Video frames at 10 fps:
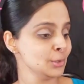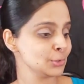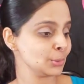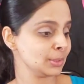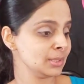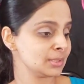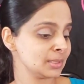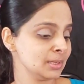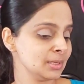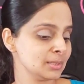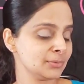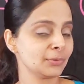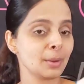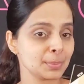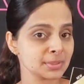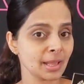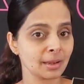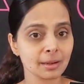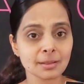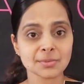So this is for
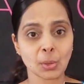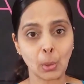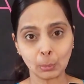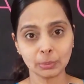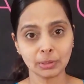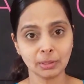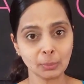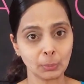representatives only.